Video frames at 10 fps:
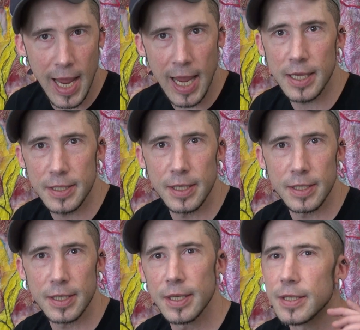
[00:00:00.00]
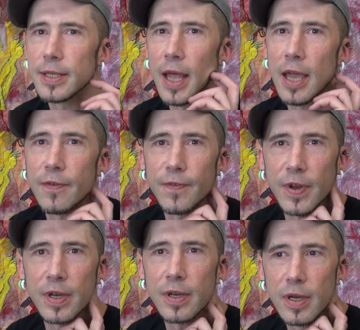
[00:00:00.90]
angst into his life
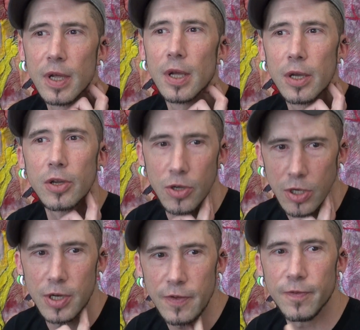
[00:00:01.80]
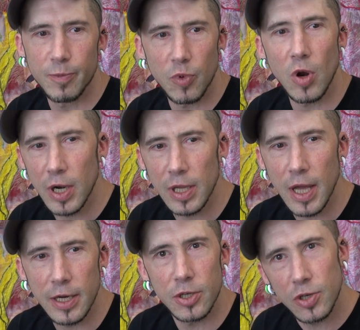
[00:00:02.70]
and could have brought a
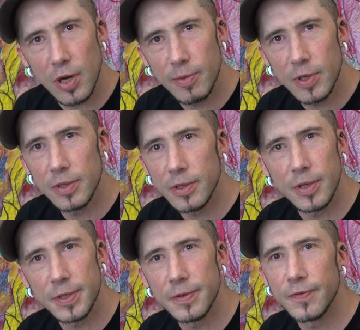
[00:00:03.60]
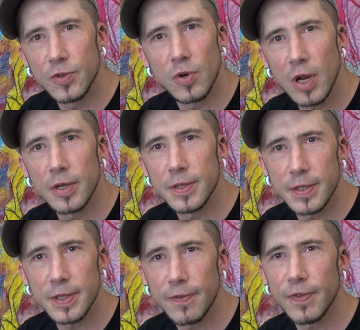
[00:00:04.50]
lot of trouble because of drugs and
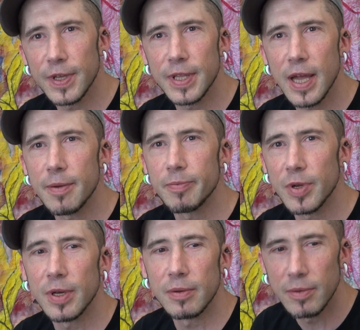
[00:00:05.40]
stuff like that, but